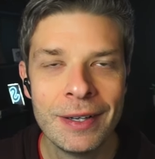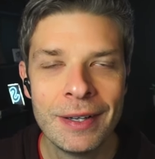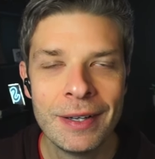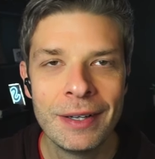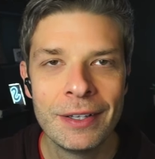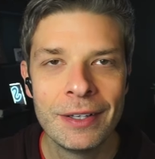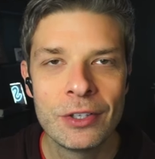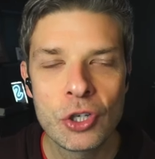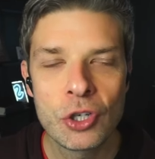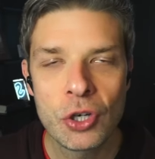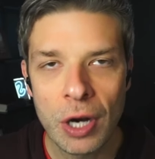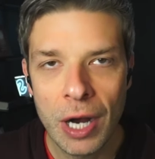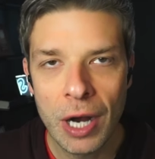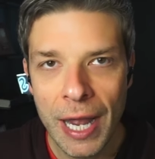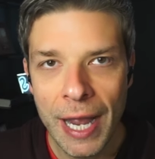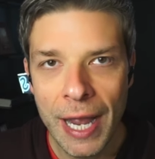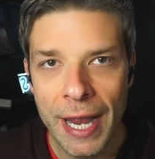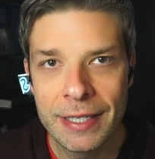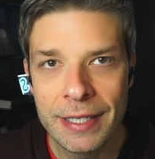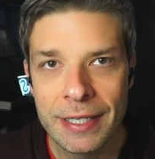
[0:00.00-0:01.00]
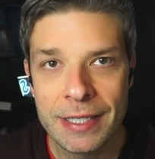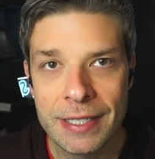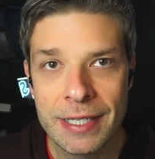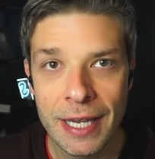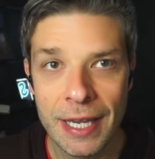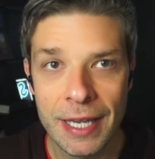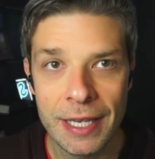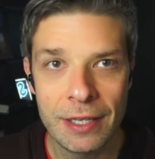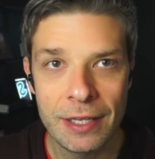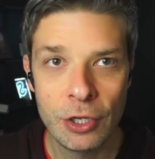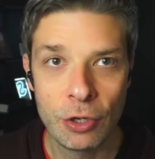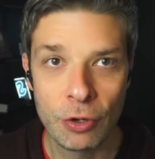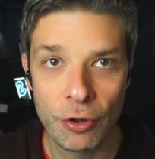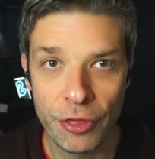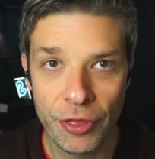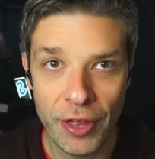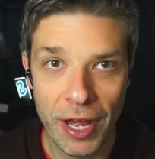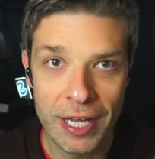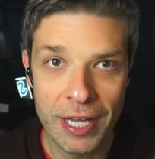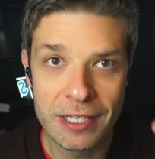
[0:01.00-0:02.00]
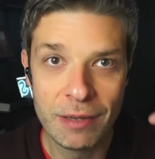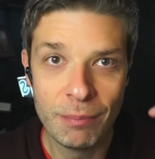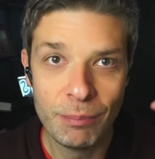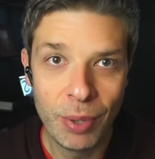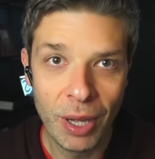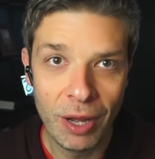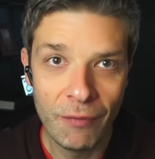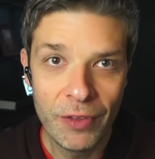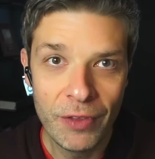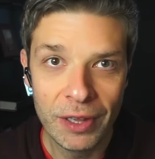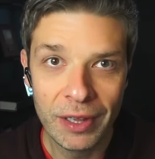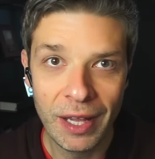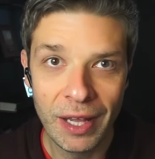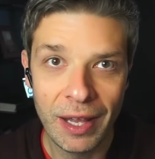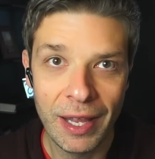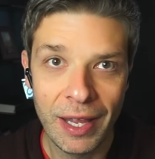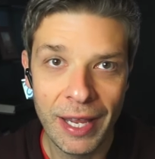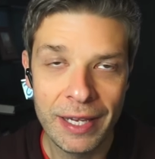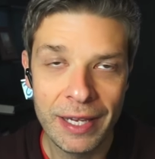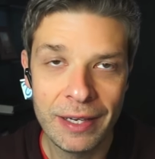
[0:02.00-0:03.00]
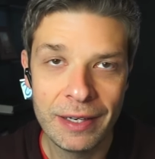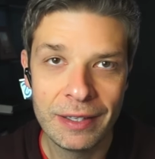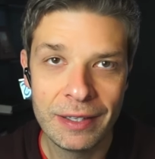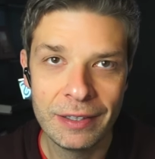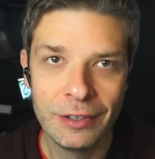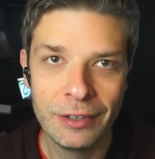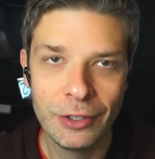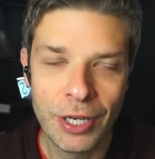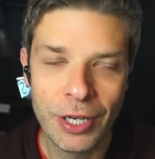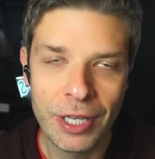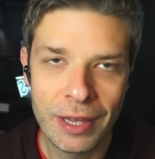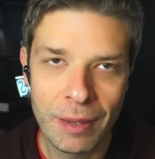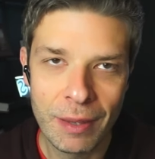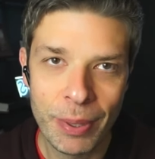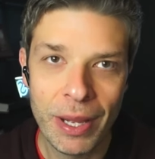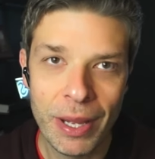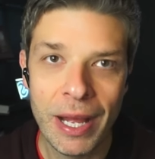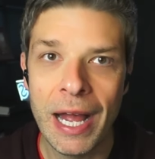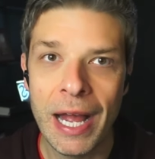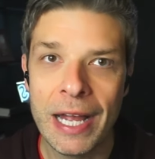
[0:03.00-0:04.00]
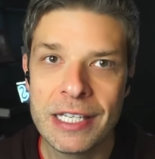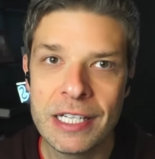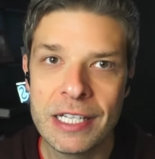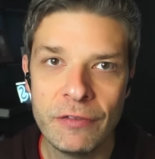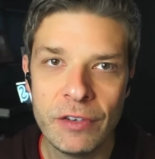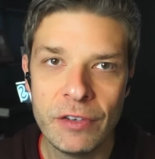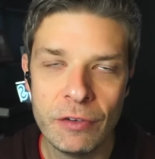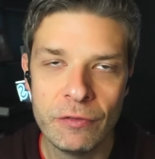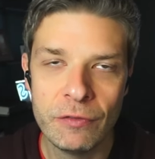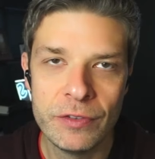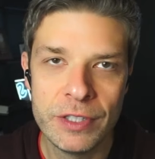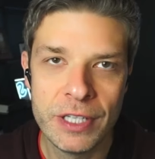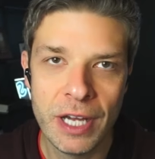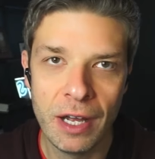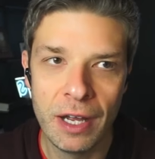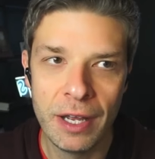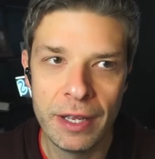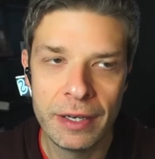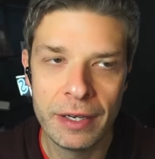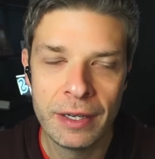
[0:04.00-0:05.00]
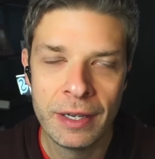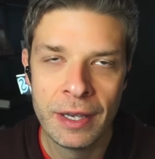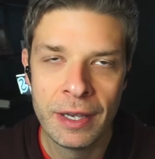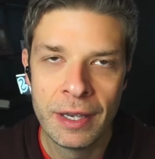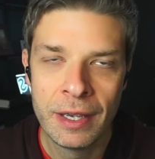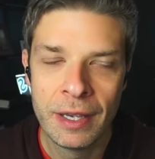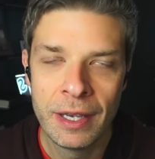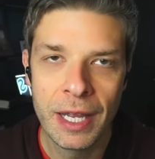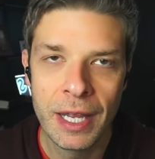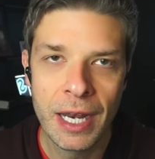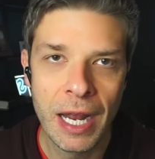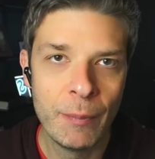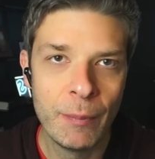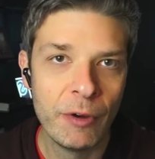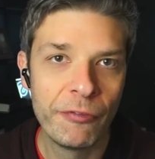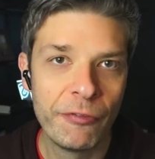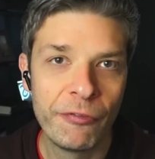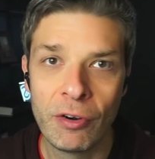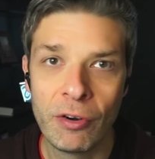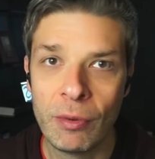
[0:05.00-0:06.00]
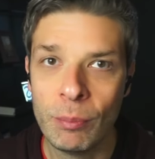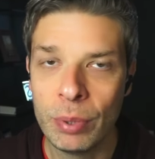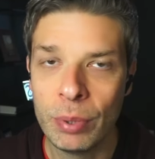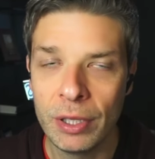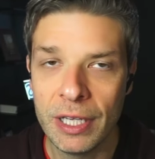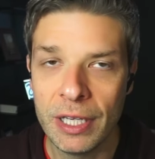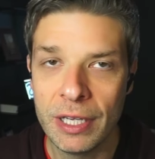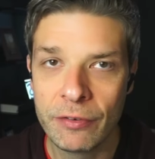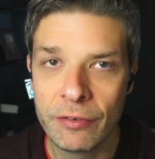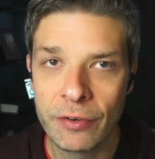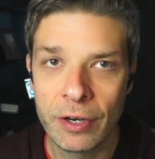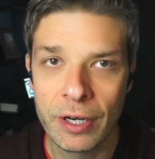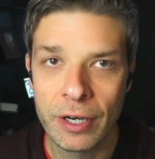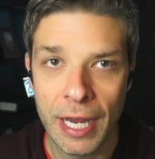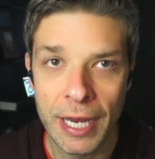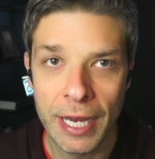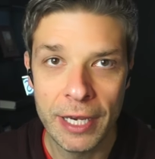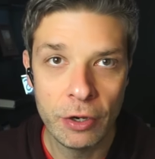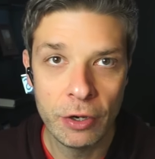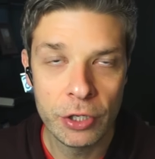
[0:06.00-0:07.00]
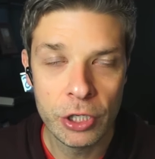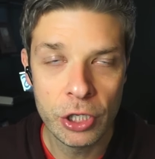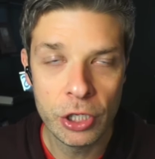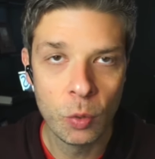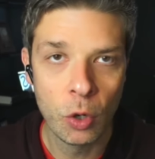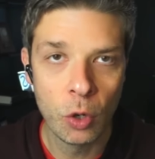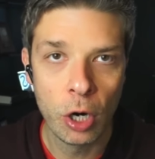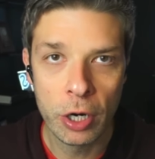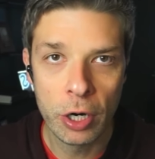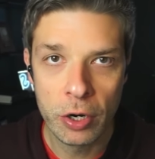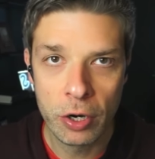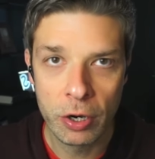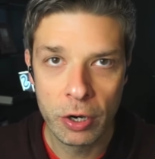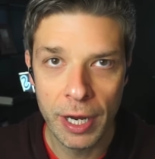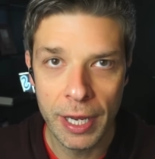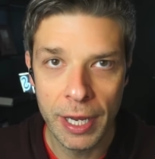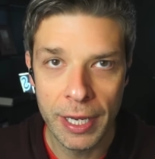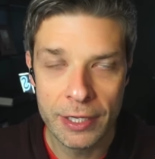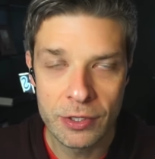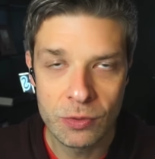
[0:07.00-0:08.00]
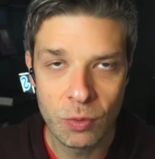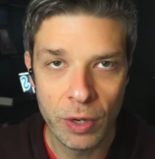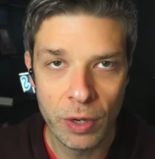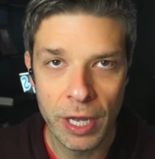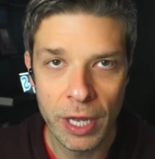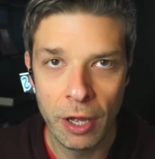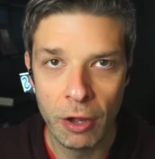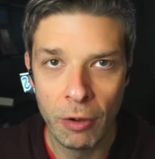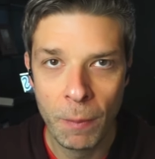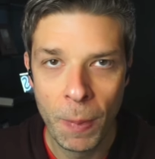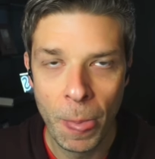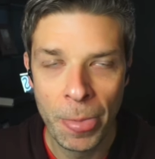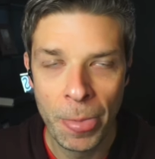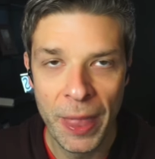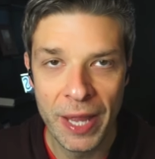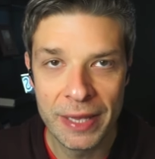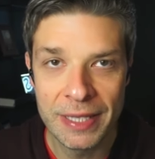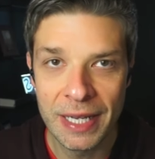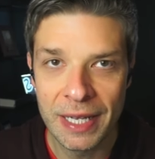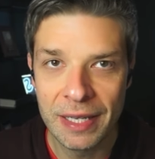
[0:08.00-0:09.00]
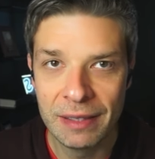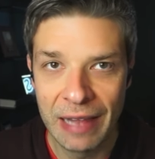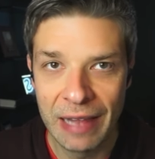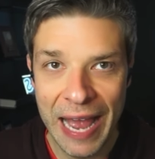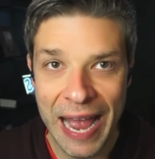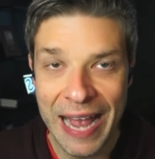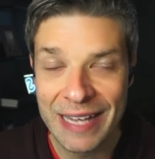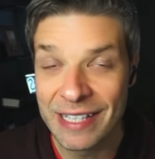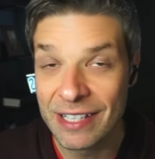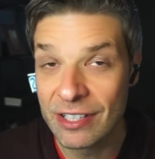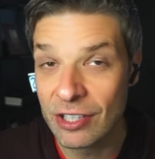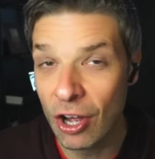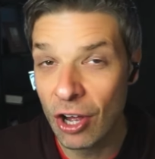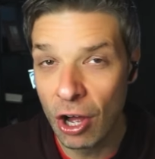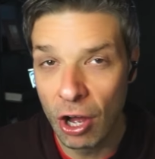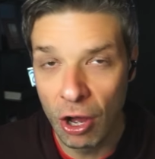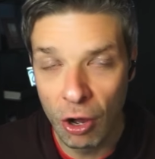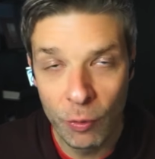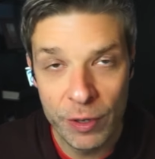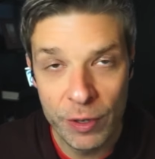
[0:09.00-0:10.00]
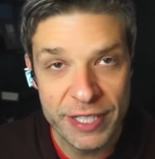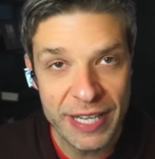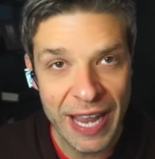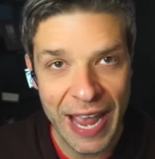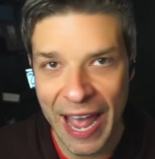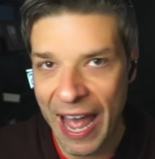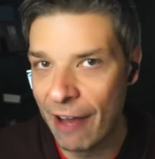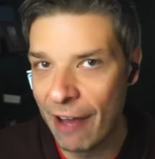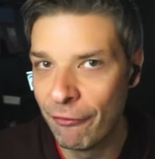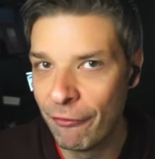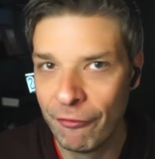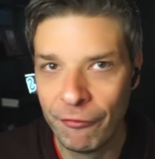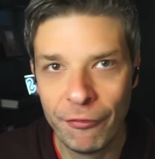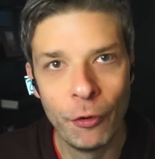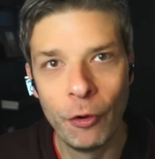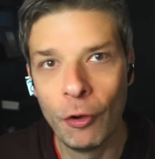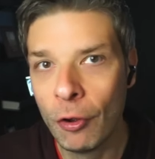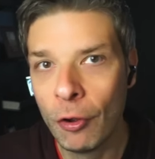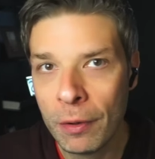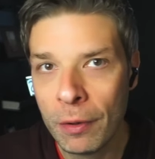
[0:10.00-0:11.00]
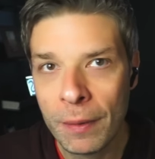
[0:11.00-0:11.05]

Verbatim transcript: Try to take your thoughts above the line, look at the positive you've done. And I'm a firm believer, and I know you are, Craig, as well, that the glass is always half full.